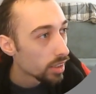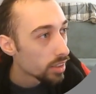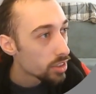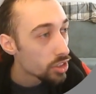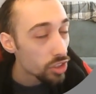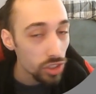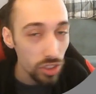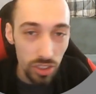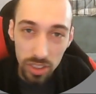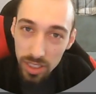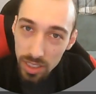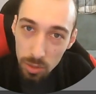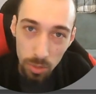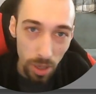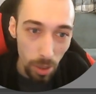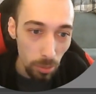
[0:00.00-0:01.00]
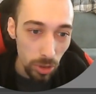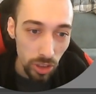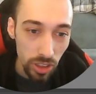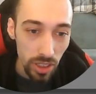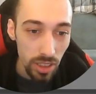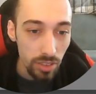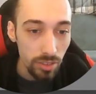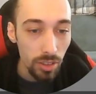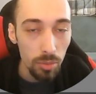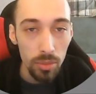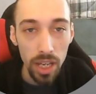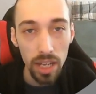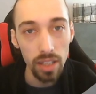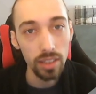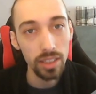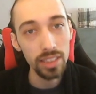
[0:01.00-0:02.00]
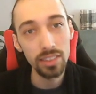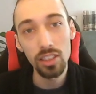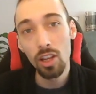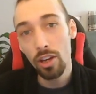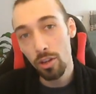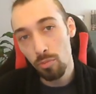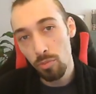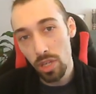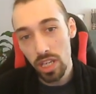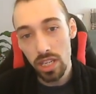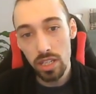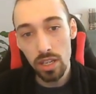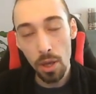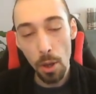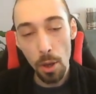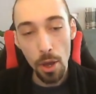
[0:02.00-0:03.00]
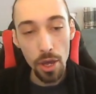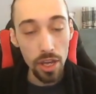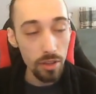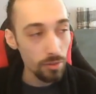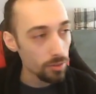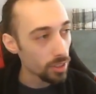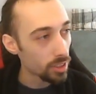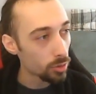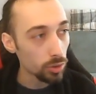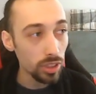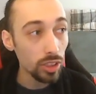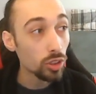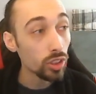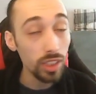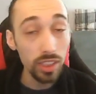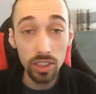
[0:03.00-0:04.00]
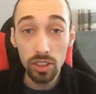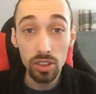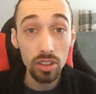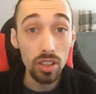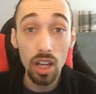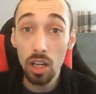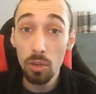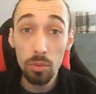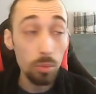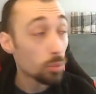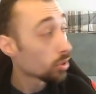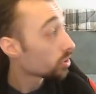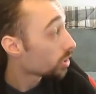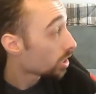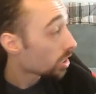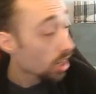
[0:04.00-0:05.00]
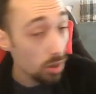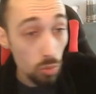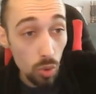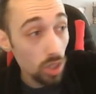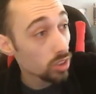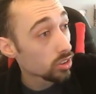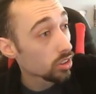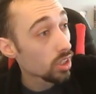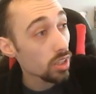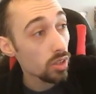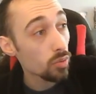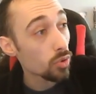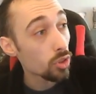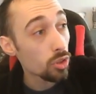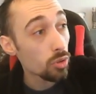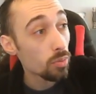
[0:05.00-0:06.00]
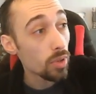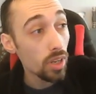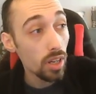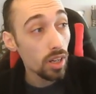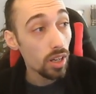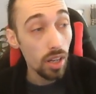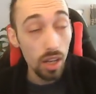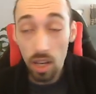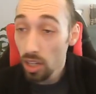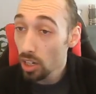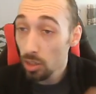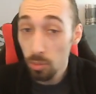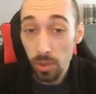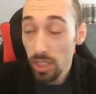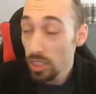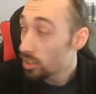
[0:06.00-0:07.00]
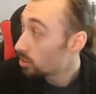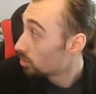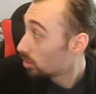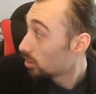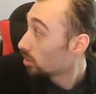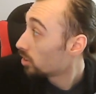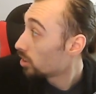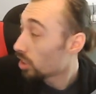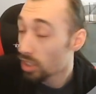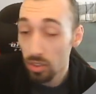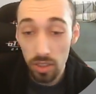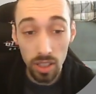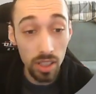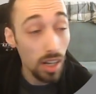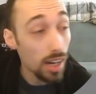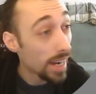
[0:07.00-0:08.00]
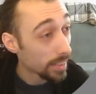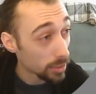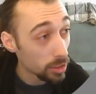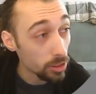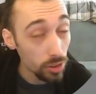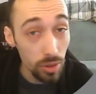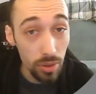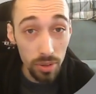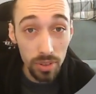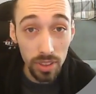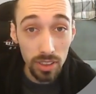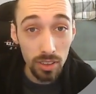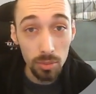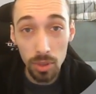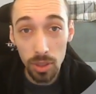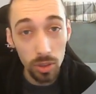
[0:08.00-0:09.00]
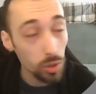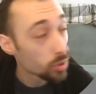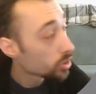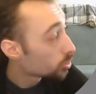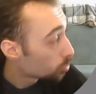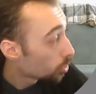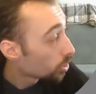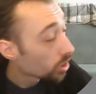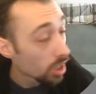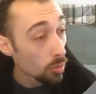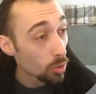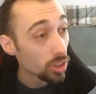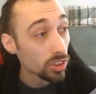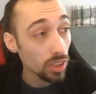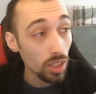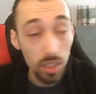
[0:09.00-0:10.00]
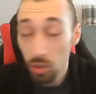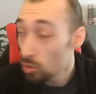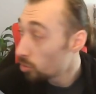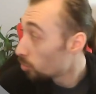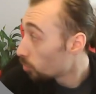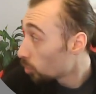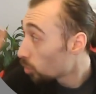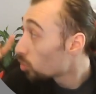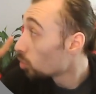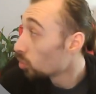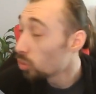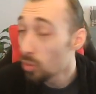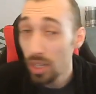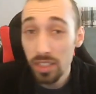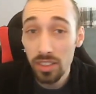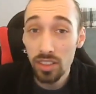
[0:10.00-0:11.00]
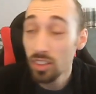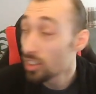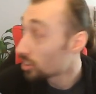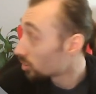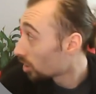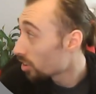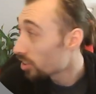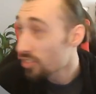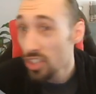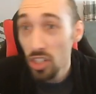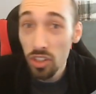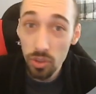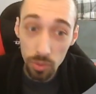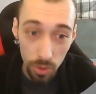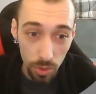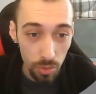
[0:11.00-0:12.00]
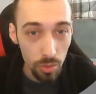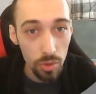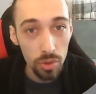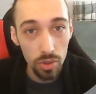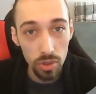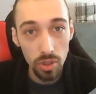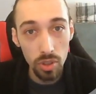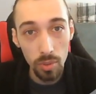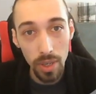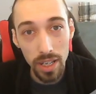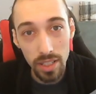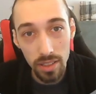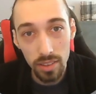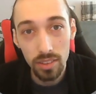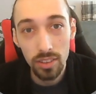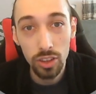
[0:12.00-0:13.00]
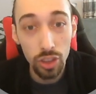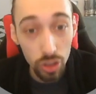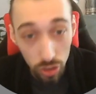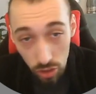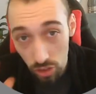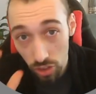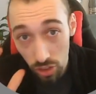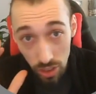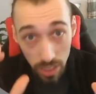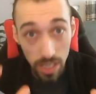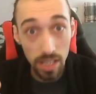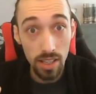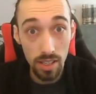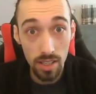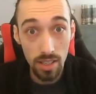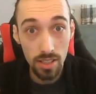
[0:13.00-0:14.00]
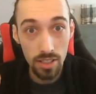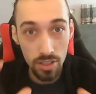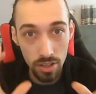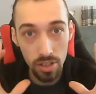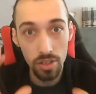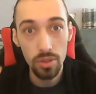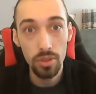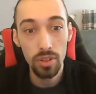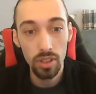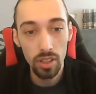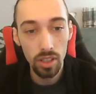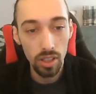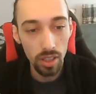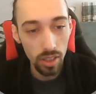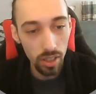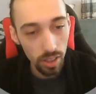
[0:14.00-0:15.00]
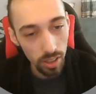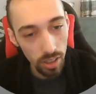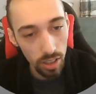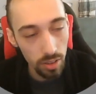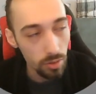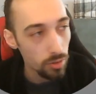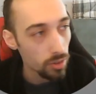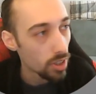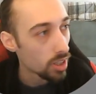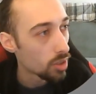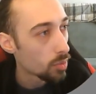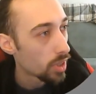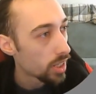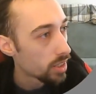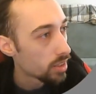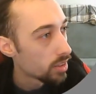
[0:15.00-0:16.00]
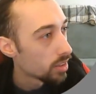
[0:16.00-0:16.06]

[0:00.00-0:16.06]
You just need to be able to see the thumbnail. It's like me, if this was in traditional, I'd be putting it on one side of the room, and I'd be, and I actually do this in my drawings, put it on one side of the room, walk all the way to the other side of the other room through the doorway, just to see it, kind of far away.